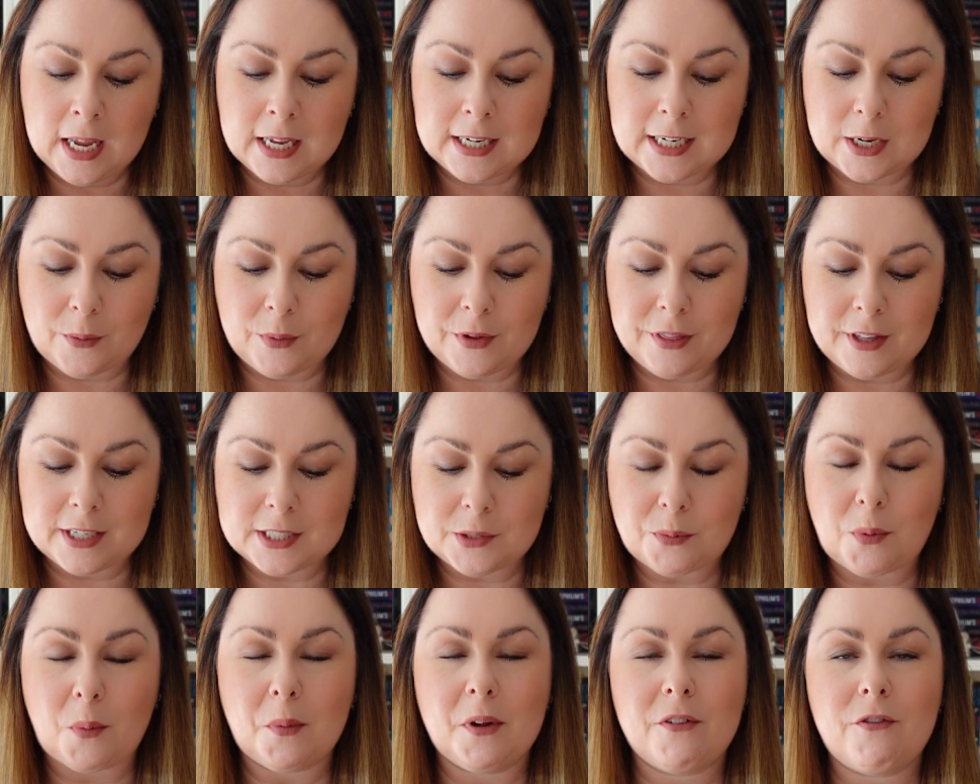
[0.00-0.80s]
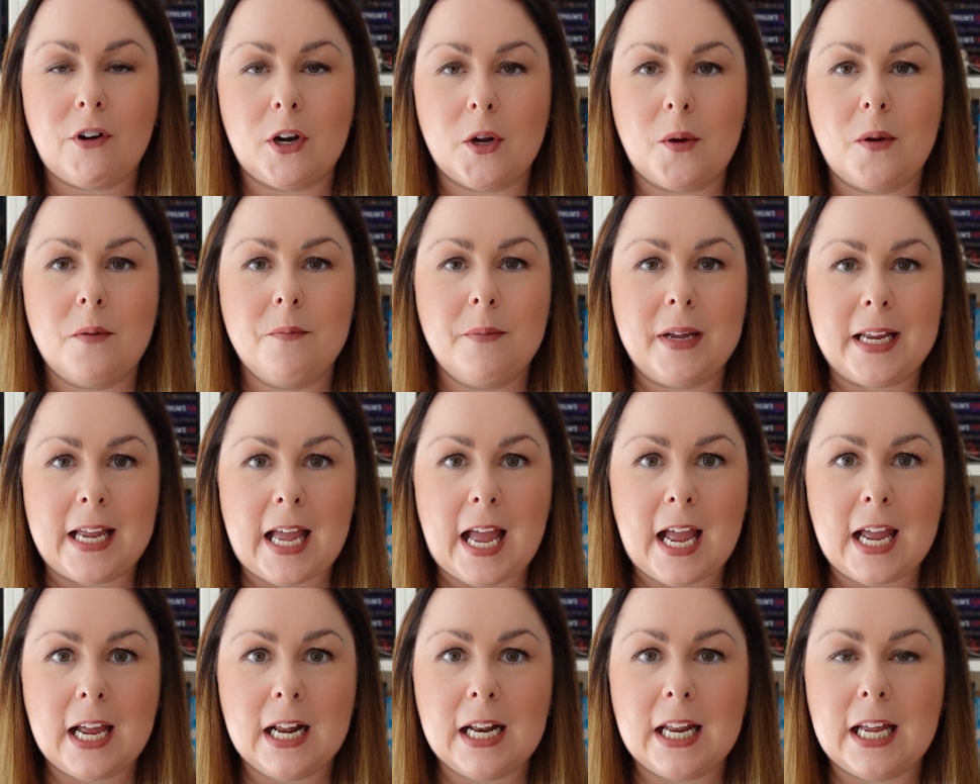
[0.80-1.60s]
Now in this one we're following
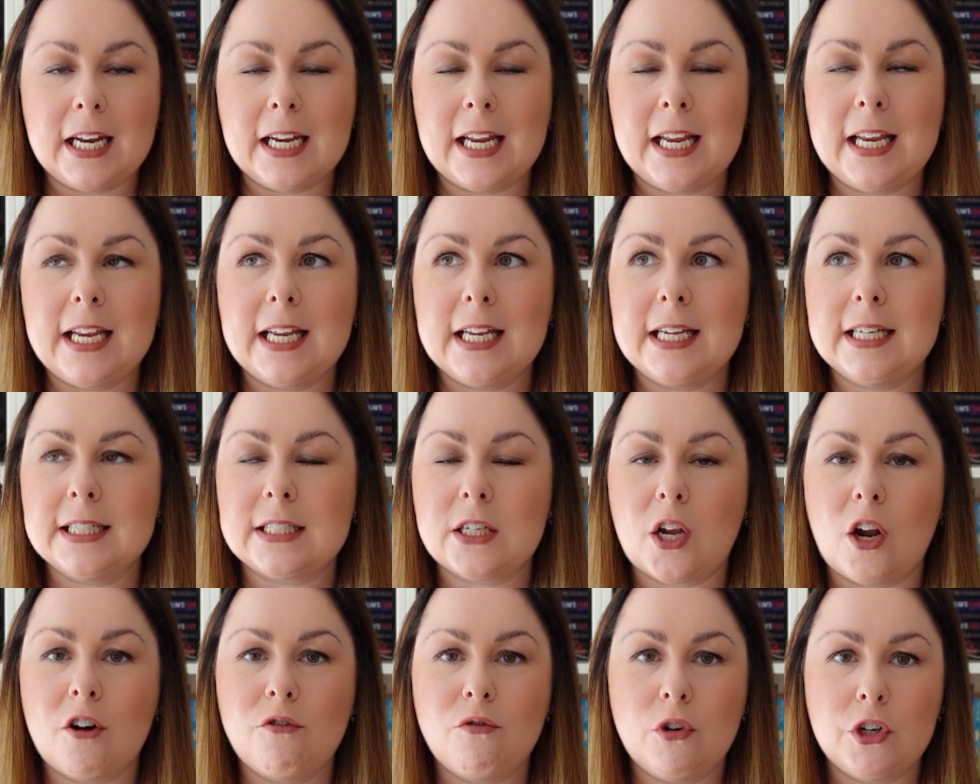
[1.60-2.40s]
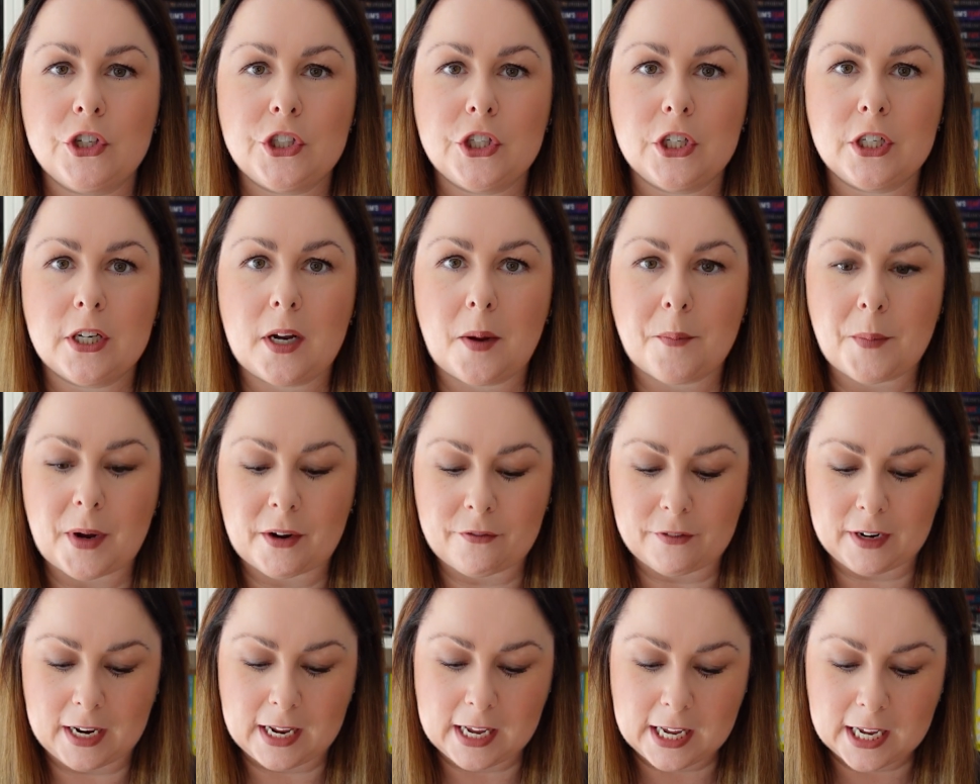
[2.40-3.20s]
Mikhail, and he is a Russian
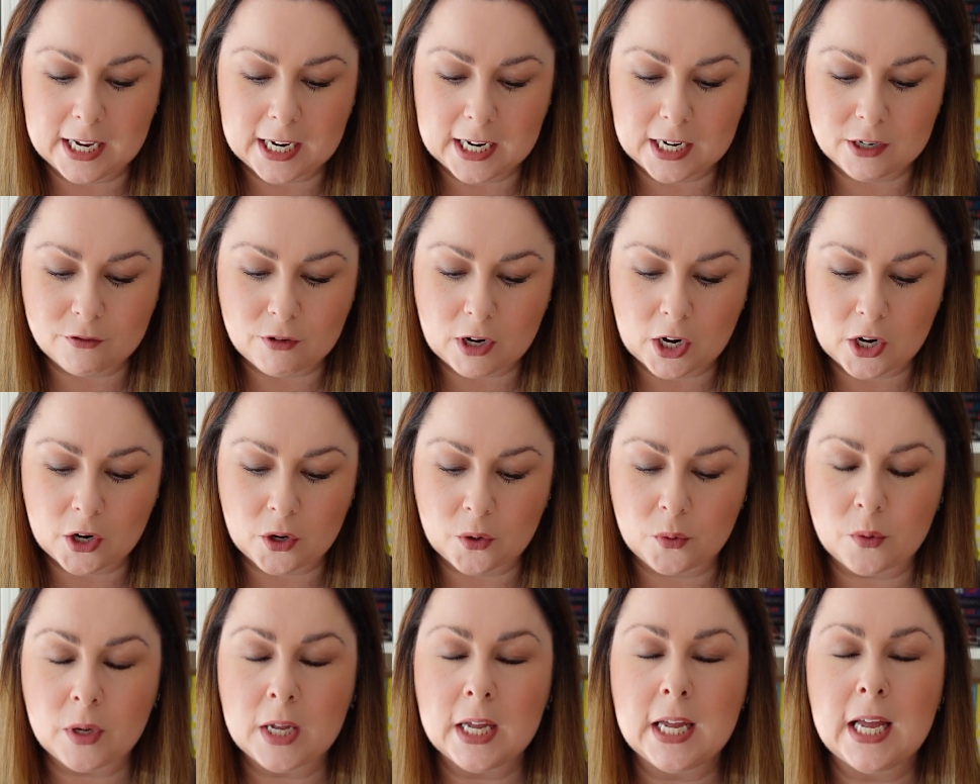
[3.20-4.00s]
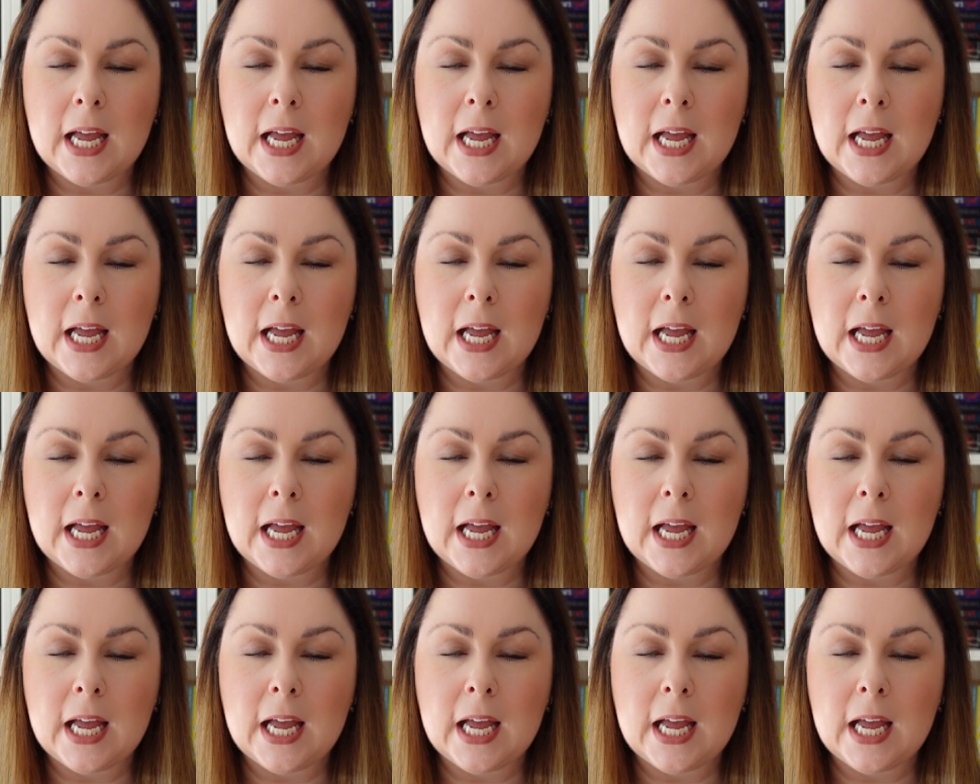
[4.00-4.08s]
mafia hero.